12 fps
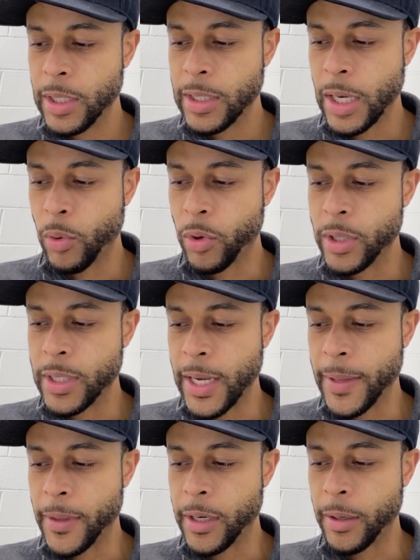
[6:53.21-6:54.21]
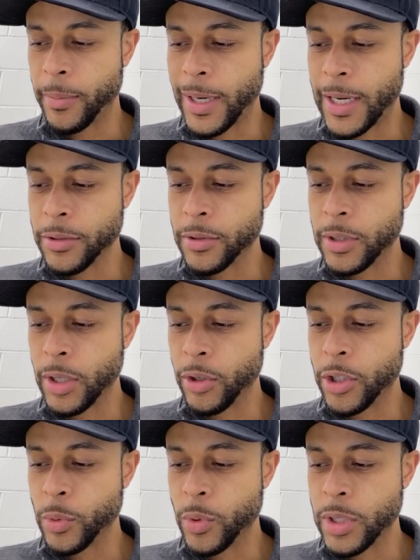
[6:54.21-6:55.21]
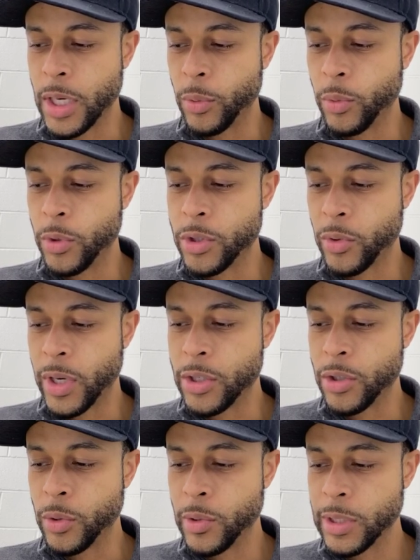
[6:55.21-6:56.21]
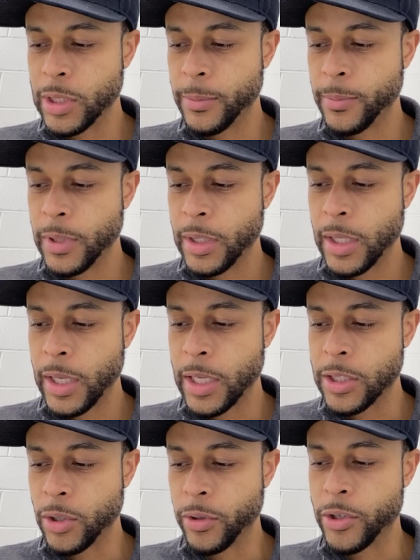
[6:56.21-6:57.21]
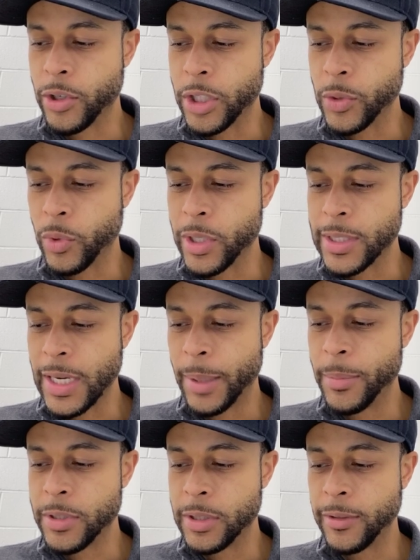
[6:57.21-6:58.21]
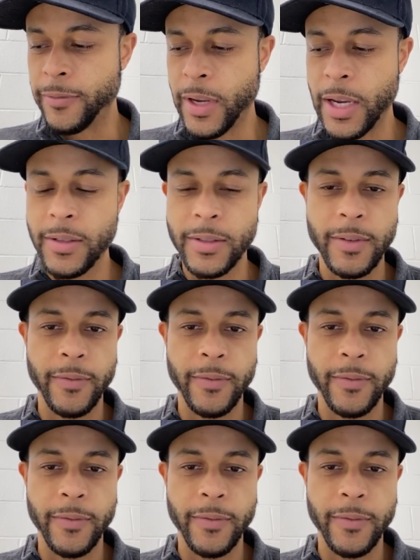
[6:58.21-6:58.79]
that were ordained to the apostles and elders which, at, which were at Jerusalem and so the churches were established in the faith,